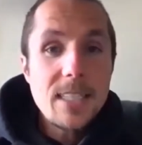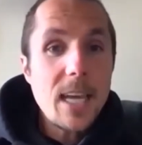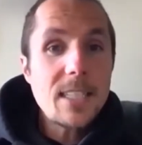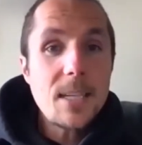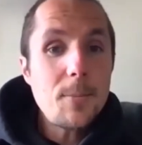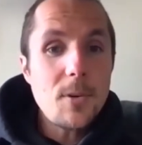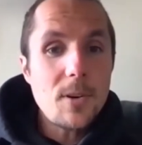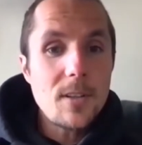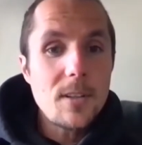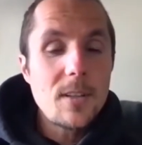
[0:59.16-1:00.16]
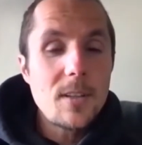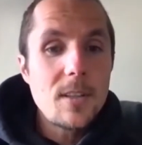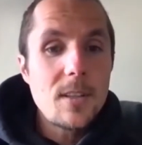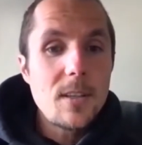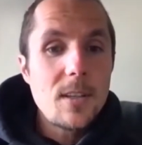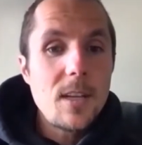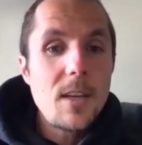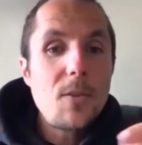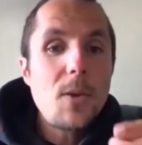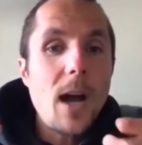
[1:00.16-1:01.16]
that simple.
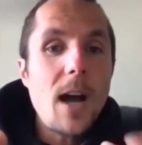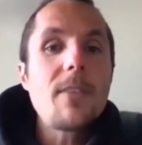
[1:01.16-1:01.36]
If you have a